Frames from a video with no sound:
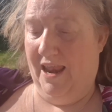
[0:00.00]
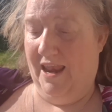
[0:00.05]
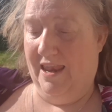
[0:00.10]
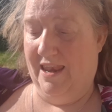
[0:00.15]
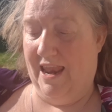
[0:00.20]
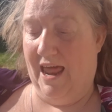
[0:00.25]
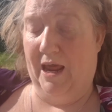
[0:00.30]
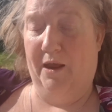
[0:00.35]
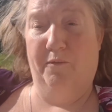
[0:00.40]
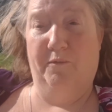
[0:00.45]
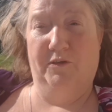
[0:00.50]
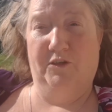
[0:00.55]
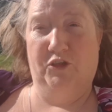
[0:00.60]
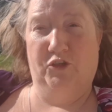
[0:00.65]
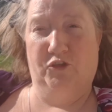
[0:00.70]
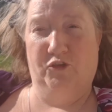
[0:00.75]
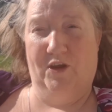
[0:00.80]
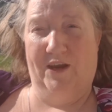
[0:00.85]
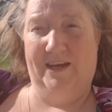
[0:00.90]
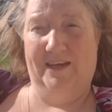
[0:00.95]
language
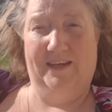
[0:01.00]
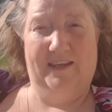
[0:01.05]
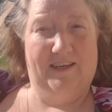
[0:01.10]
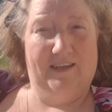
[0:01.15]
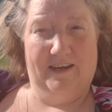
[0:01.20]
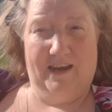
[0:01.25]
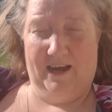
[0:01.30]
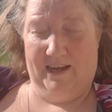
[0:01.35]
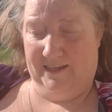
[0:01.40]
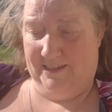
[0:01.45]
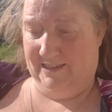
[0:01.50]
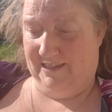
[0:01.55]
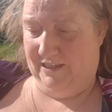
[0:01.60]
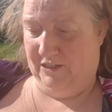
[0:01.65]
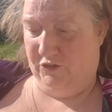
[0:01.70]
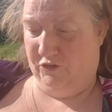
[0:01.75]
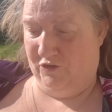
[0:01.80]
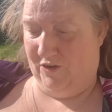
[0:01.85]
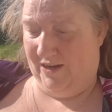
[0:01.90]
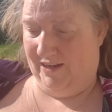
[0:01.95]
training and
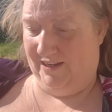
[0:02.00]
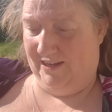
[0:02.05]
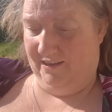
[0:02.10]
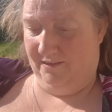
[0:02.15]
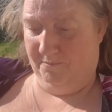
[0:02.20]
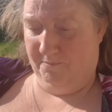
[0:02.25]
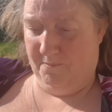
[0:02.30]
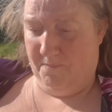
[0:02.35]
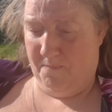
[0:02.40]
IT training.